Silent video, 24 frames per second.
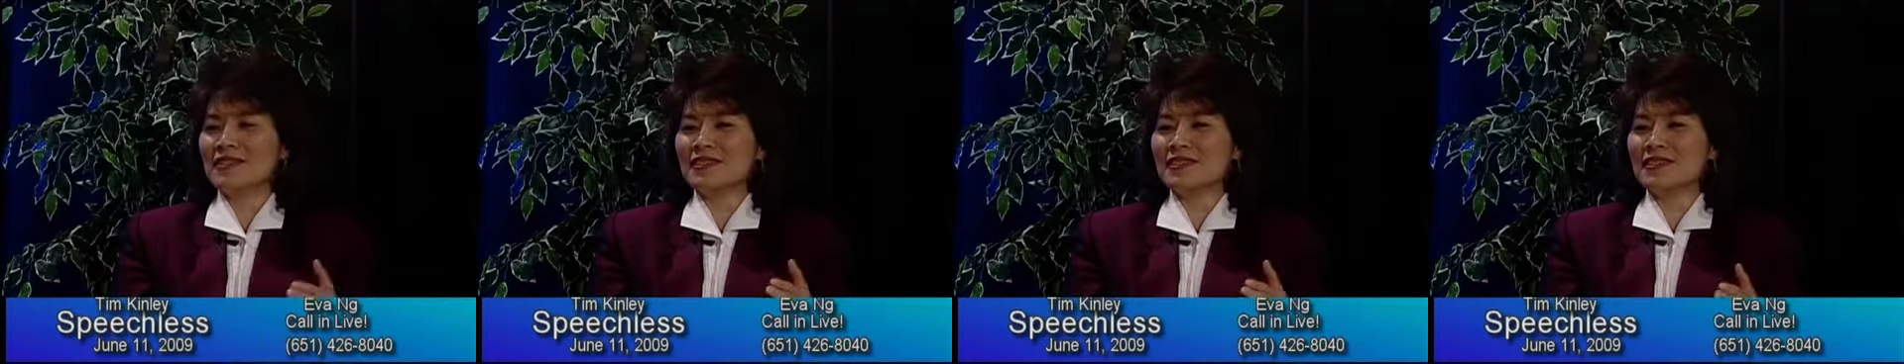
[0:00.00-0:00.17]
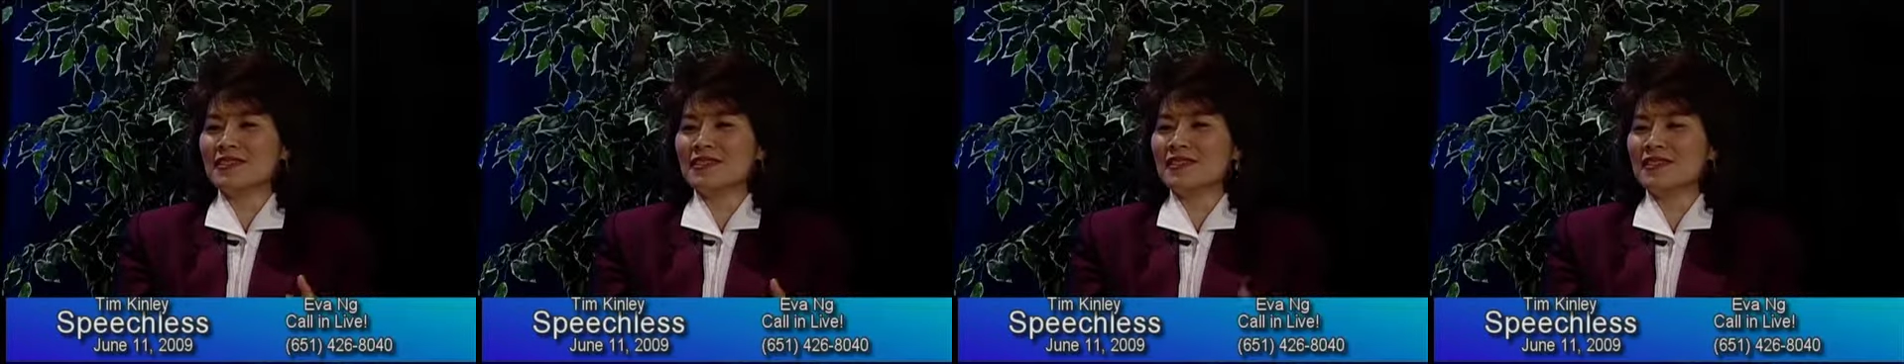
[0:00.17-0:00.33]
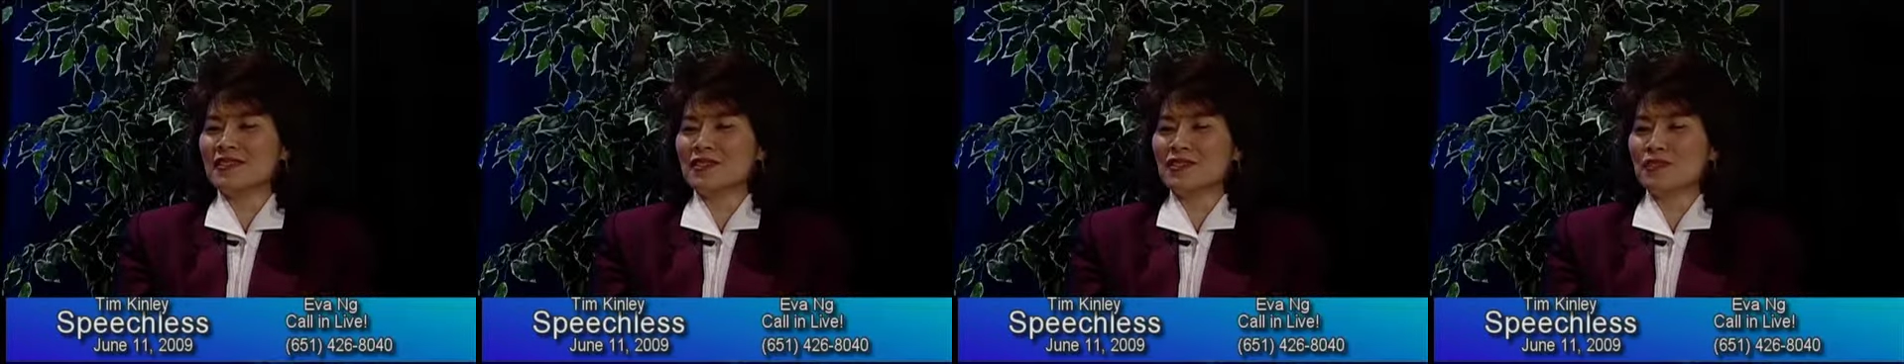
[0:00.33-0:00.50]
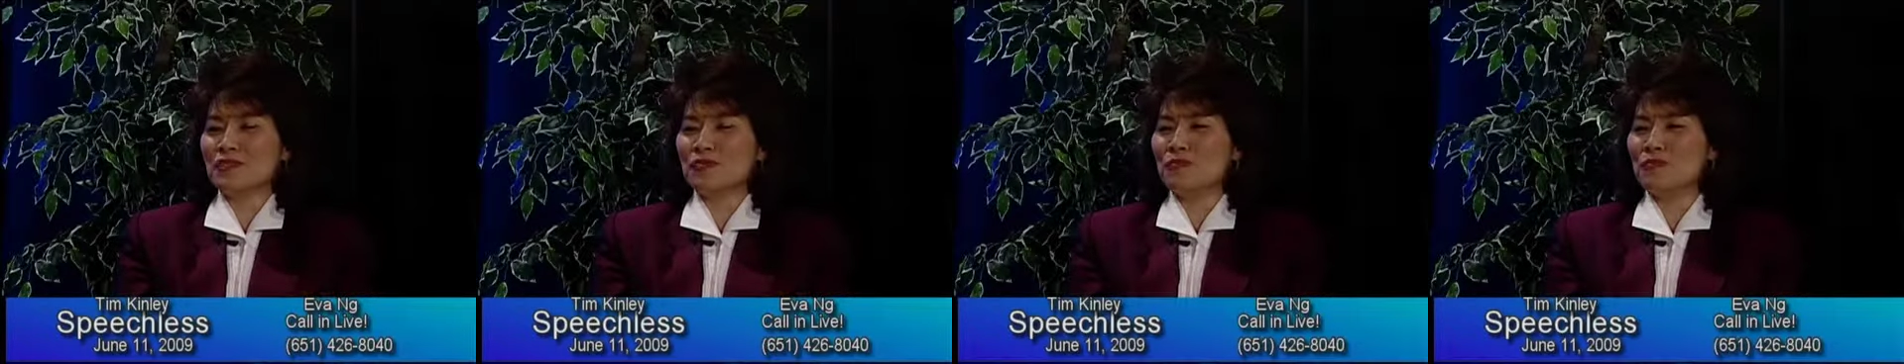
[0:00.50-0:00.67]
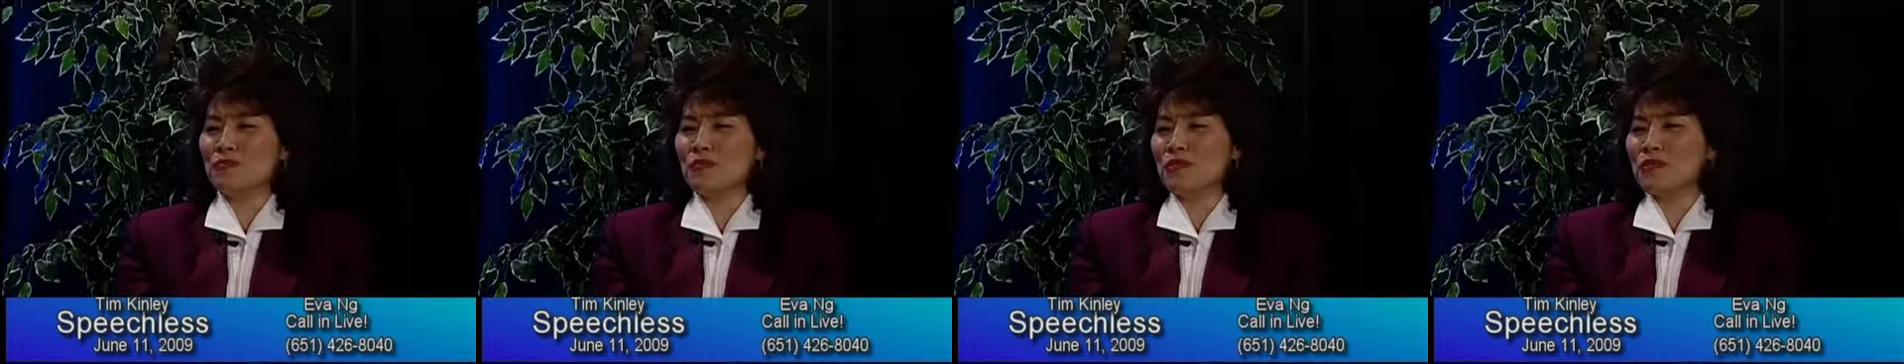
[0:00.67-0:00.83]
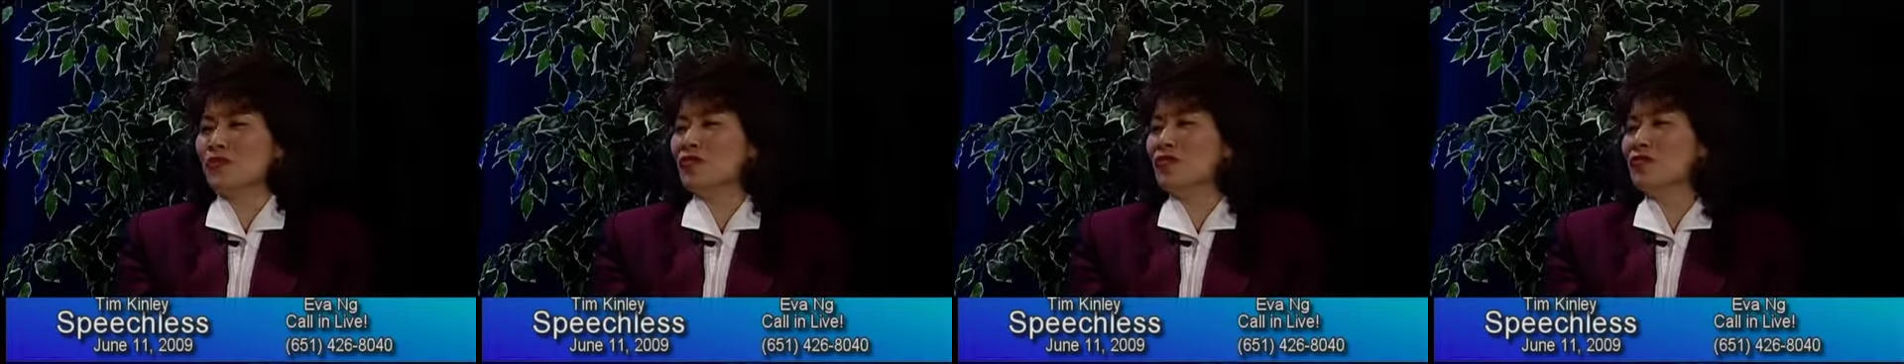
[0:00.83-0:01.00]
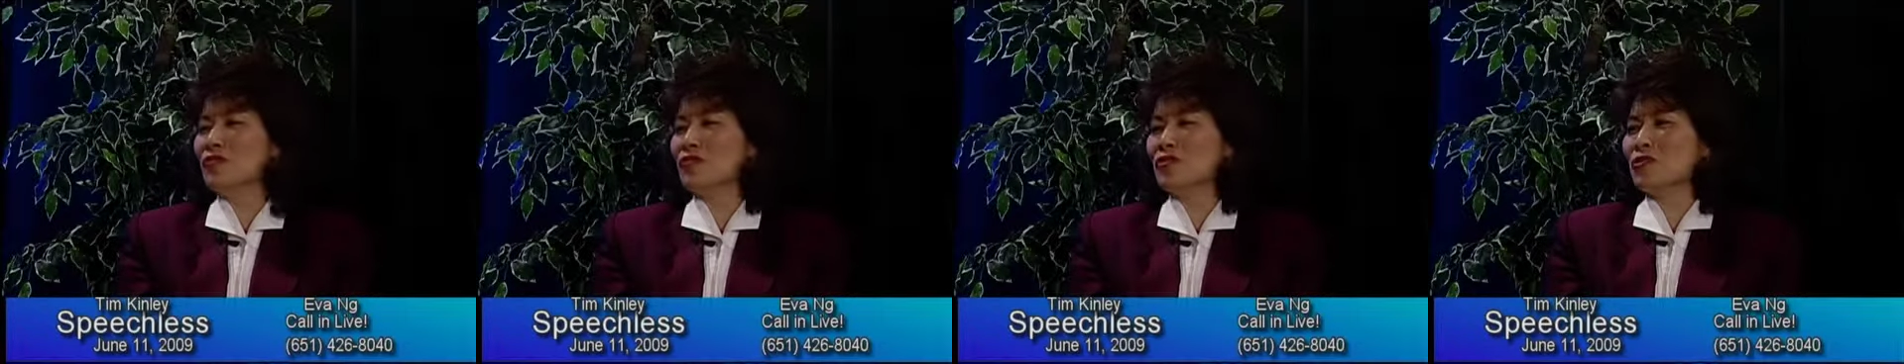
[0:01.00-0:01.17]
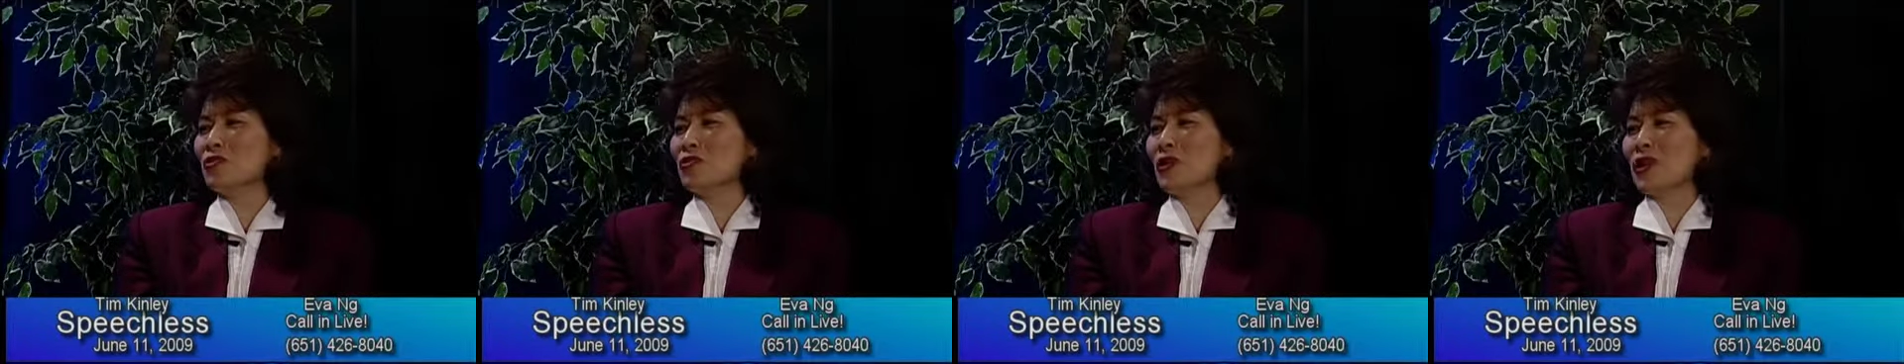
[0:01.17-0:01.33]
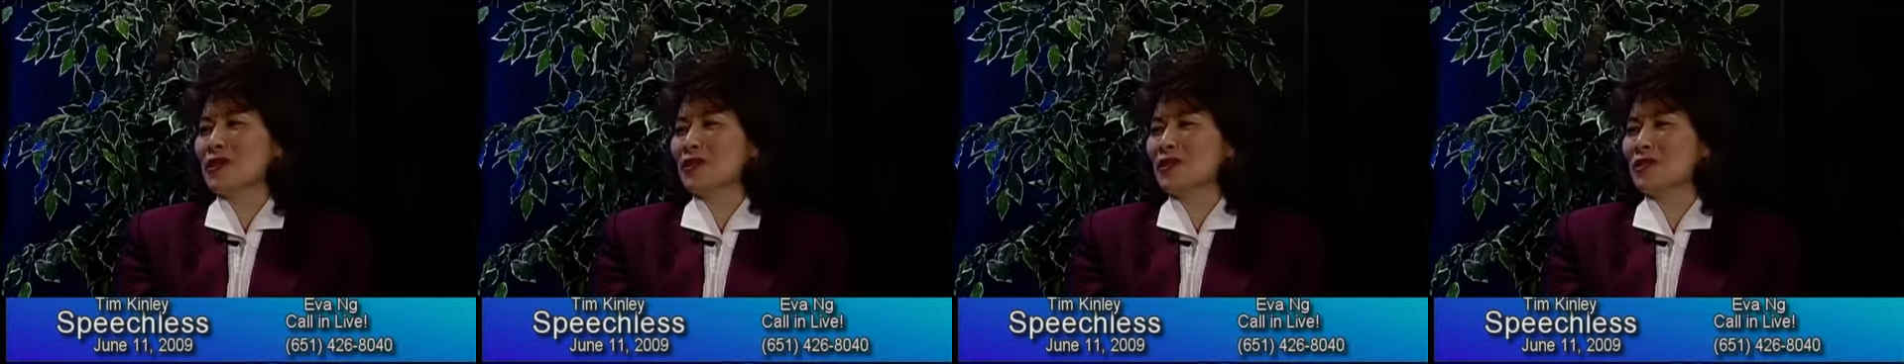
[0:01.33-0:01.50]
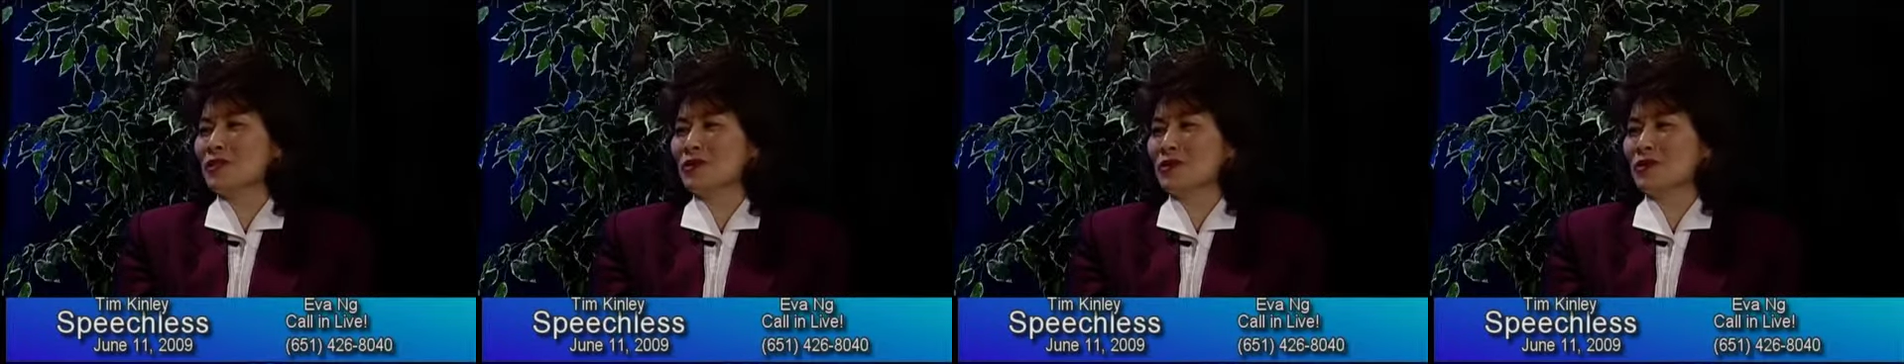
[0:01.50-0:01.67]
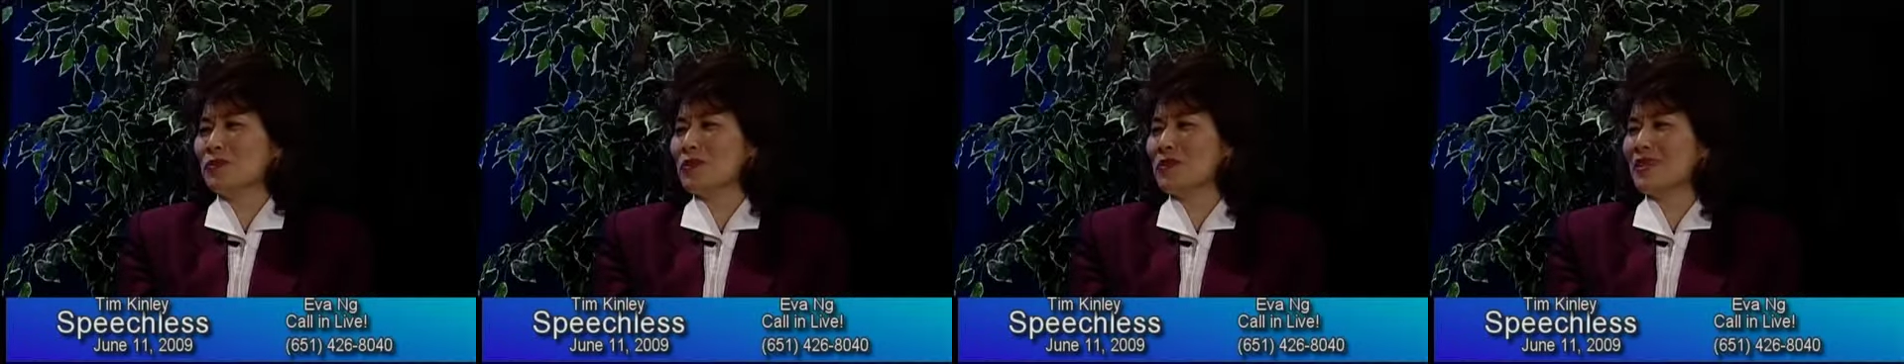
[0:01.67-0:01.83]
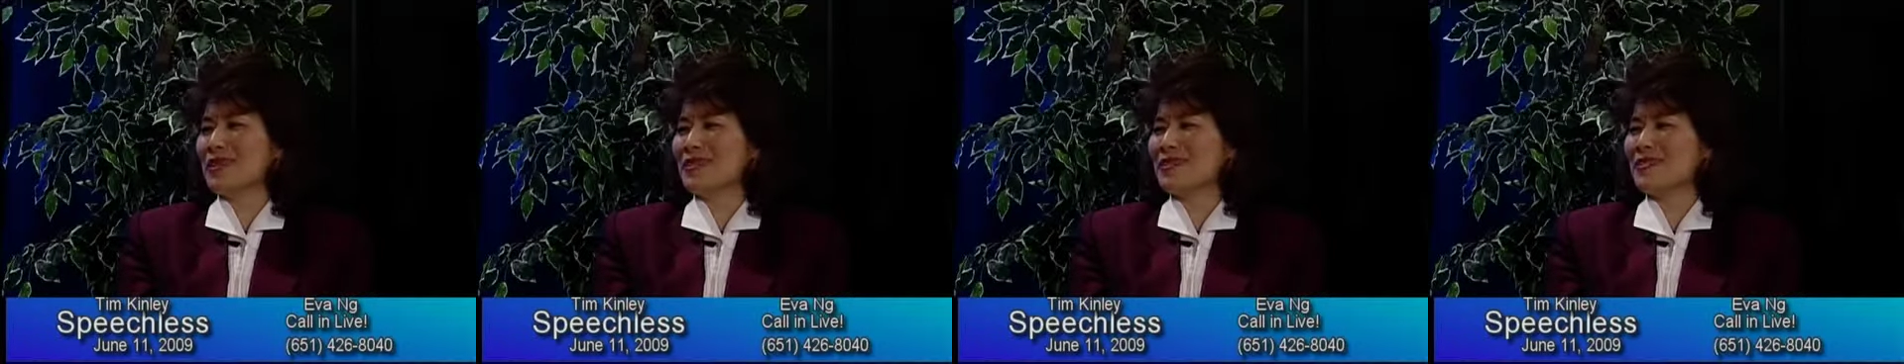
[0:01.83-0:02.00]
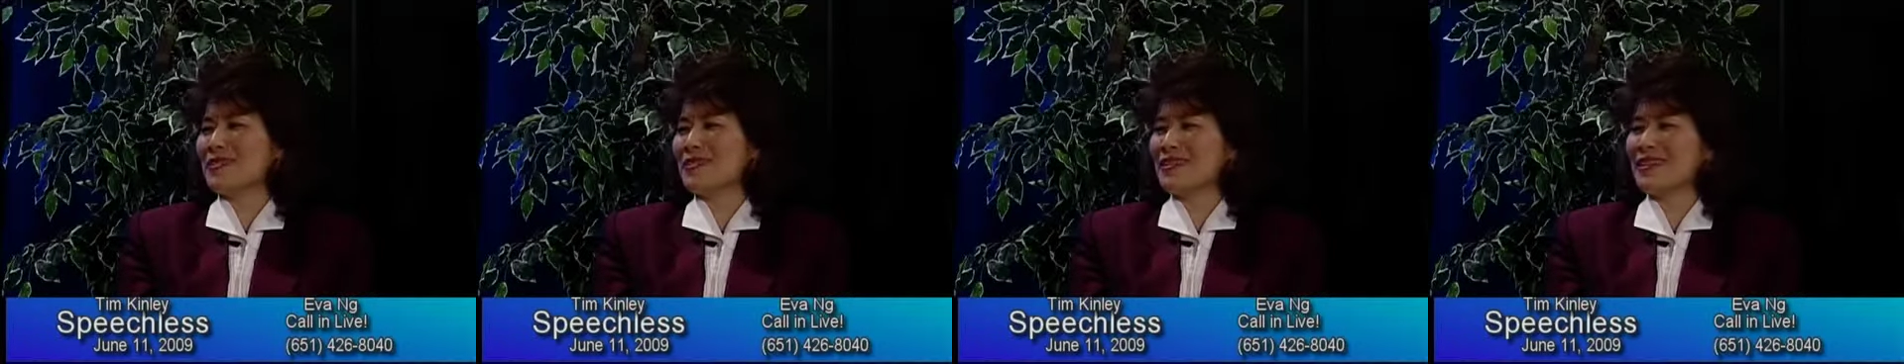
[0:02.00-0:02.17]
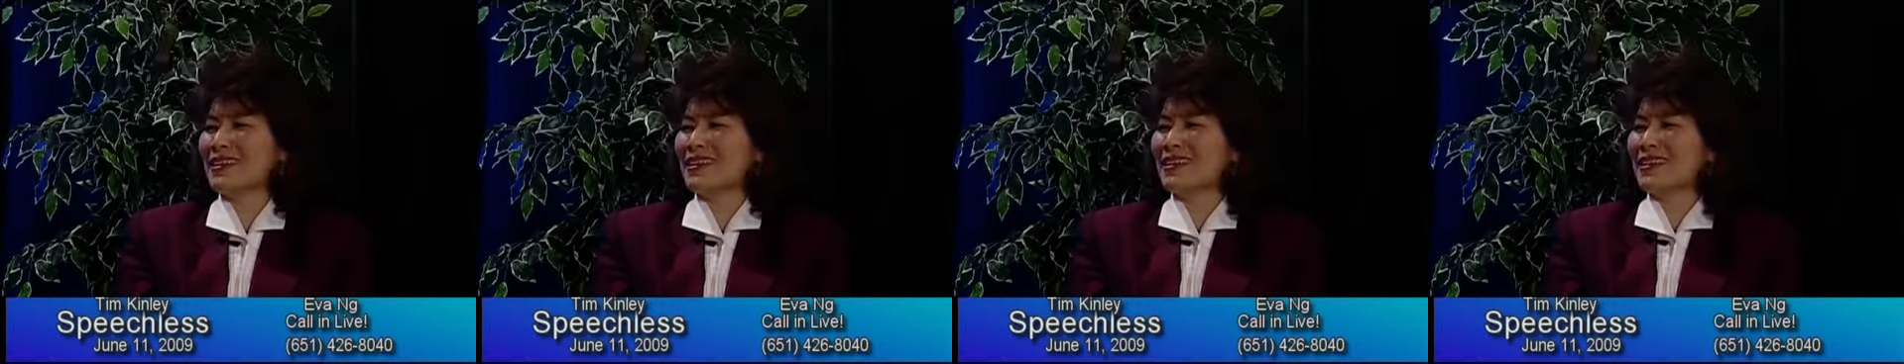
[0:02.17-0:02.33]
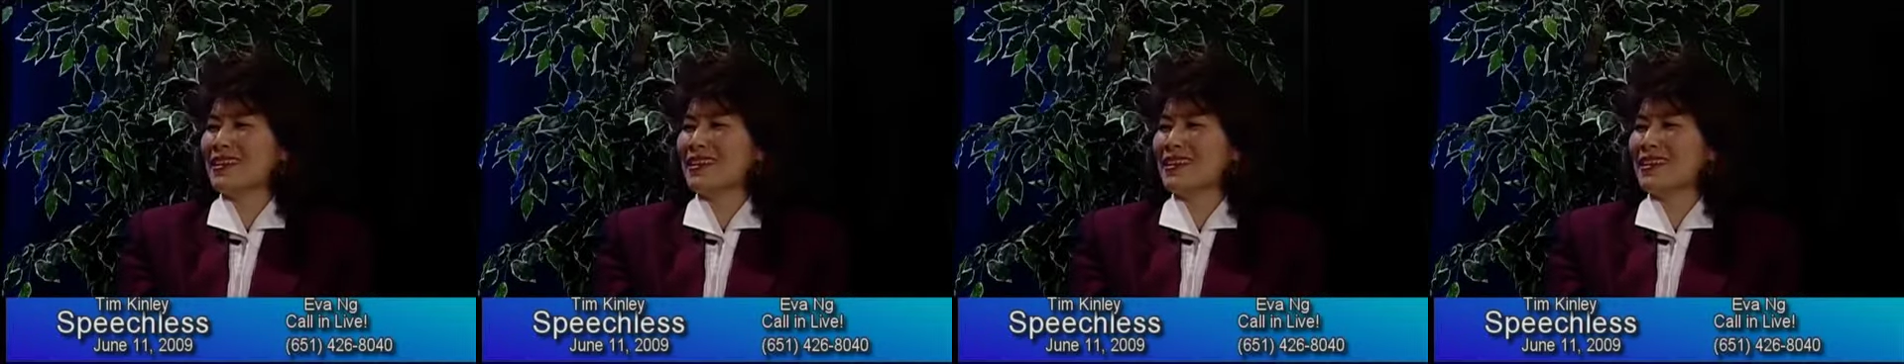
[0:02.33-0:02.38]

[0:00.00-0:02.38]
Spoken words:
it is a beautiful, quaint little place.